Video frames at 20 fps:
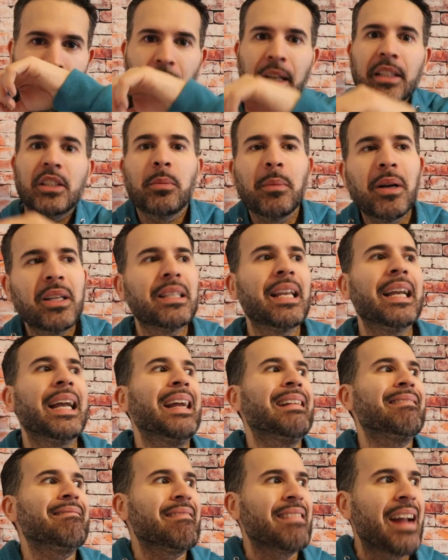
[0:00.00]
It smells
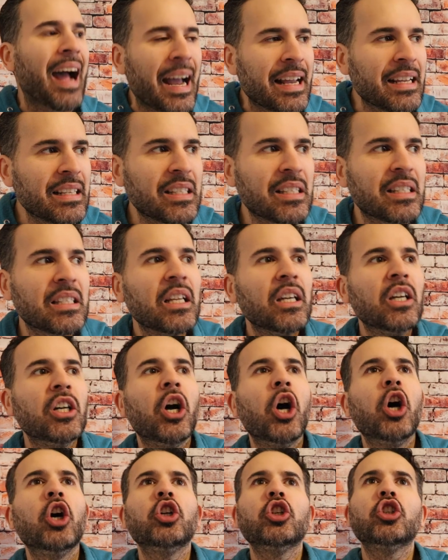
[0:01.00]
like a nice,
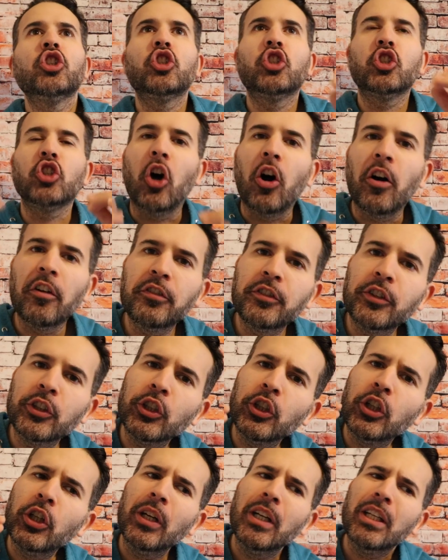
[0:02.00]

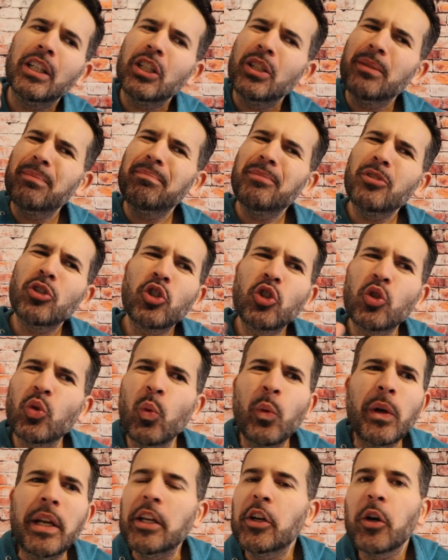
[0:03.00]
softer,
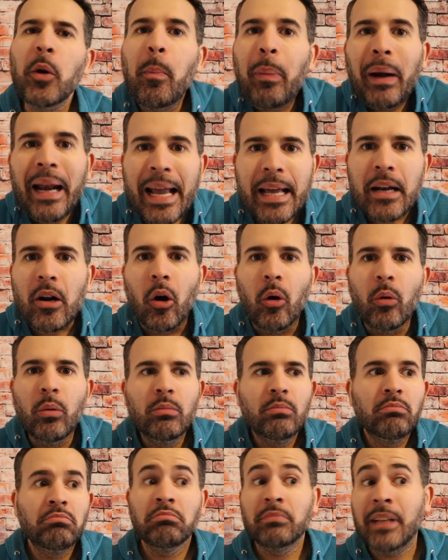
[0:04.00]
sweeter Play-Doh.
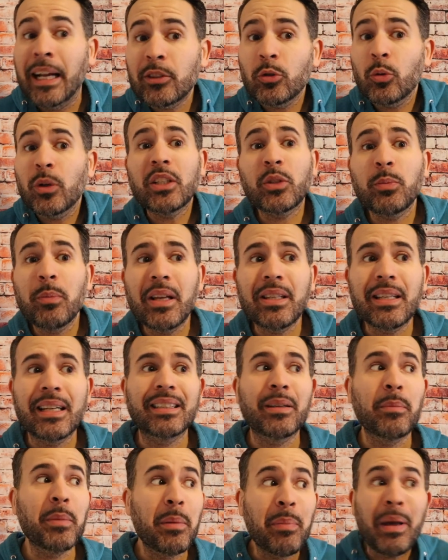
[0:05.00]
That's what it smells
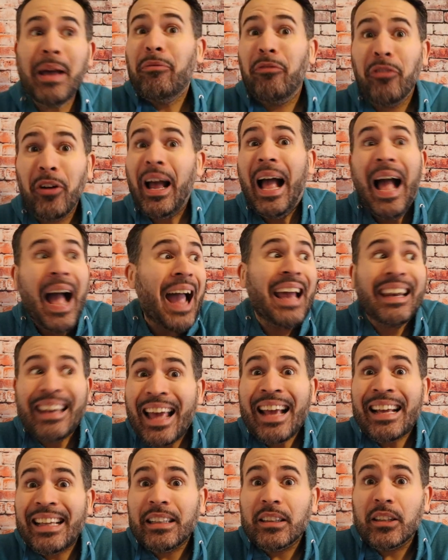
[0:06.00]
like to me, babe. For I
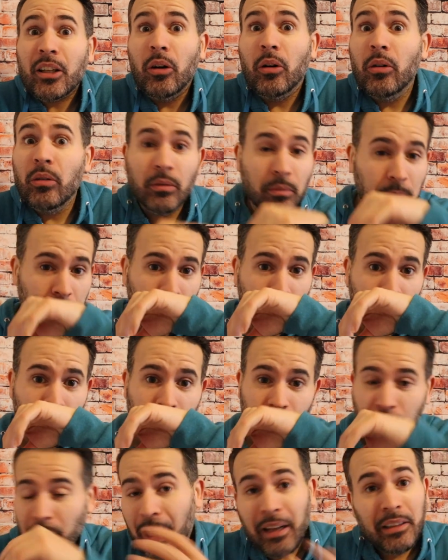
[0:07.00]
like it though.
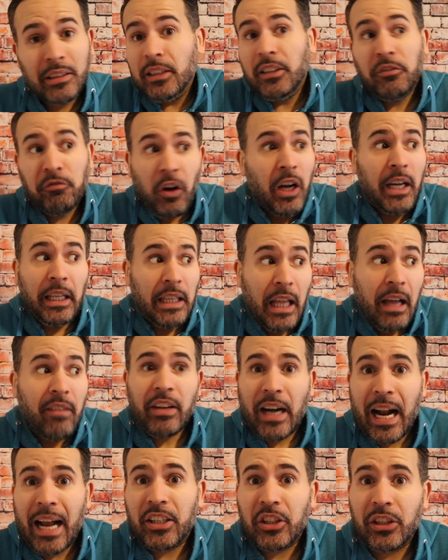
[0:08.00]
I fucking
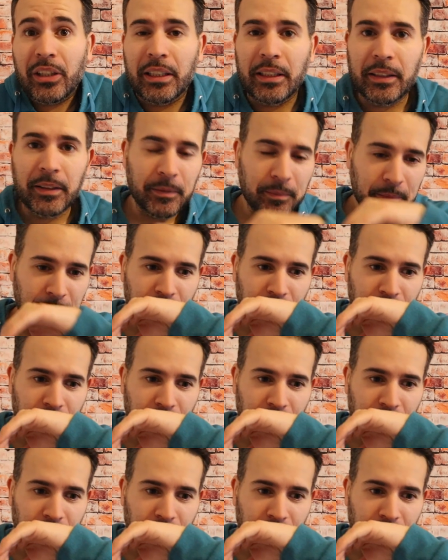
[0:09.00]
love it actually.